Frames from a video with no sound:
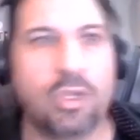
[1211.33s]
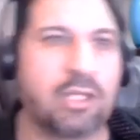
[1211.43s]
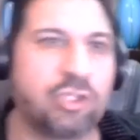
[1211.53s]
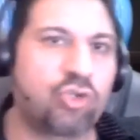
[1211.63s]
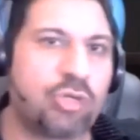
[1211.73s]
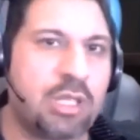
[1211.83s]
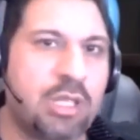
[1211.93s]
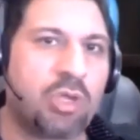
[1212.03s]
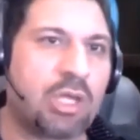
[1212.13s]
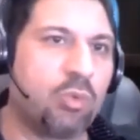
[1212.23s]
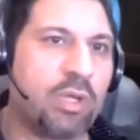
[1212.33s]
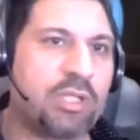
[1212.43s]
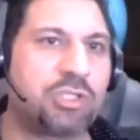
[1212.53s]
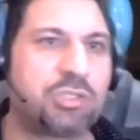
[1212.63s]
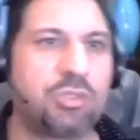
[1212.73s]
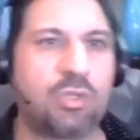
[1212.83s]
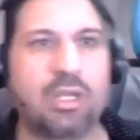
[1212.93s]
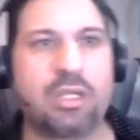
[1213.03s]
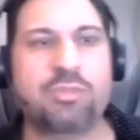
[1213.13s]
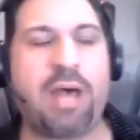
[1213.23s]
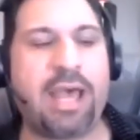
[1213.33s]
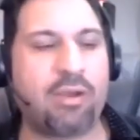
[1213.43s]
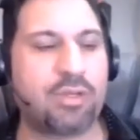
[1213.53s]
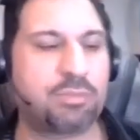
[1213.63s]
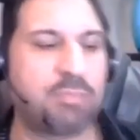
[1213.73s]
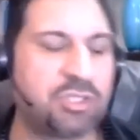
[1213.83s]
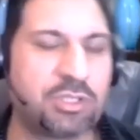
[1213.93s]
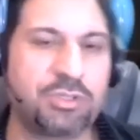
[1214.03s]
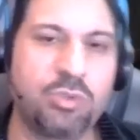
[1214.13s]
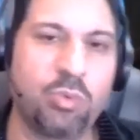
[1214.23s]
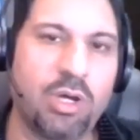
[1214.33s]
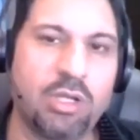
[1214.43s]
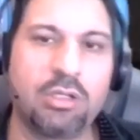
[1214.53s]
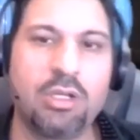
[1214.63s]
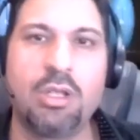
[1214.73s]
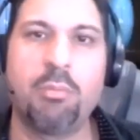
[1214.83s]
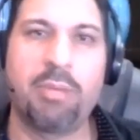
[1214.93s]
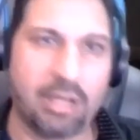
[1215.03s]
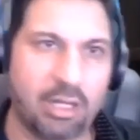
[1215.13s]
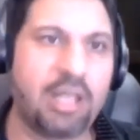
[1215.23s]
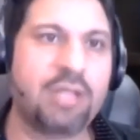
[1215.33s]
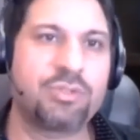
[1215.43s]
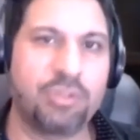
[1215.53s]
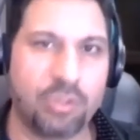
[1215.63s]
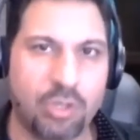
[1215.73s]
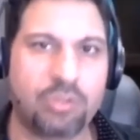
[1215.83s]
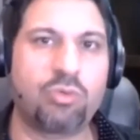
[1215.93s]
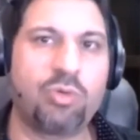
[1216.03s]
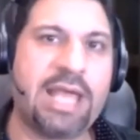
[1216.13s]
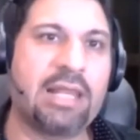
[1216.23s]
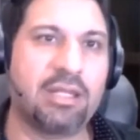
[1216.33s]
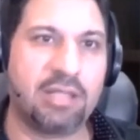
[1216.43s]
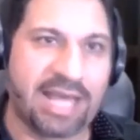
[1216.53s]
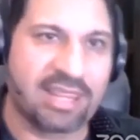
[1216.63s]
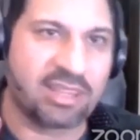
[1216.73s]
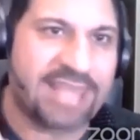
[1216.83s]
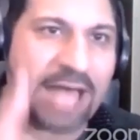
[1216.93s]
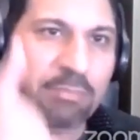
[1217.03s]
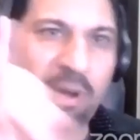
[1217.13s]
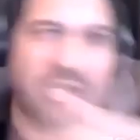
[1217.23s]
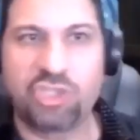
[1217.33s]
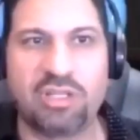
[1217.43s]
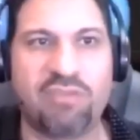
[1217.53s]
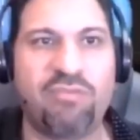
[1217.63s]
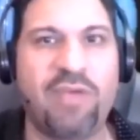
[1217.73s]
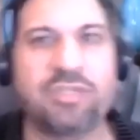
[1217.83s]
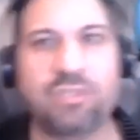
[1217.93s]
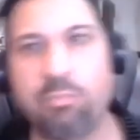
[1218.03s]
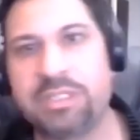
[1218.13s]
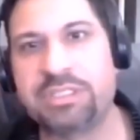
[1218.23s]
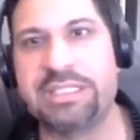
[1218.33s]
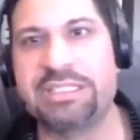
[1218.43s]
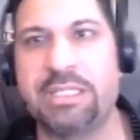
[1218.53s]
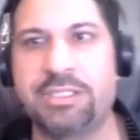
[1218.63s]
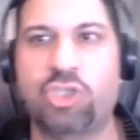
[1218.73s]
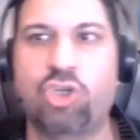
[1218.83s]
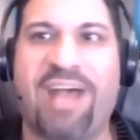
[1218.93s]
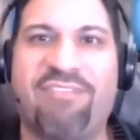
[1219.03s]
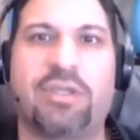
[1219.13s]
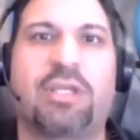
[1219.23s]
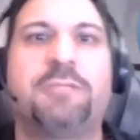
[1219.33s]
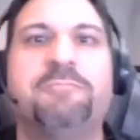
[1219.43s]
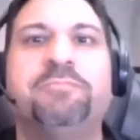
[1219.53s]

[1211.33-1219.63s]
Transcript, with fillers: You can dream, you can wish, you can aspire as much as you want, but unless you go to reality, and that punch in the face in business is traffic.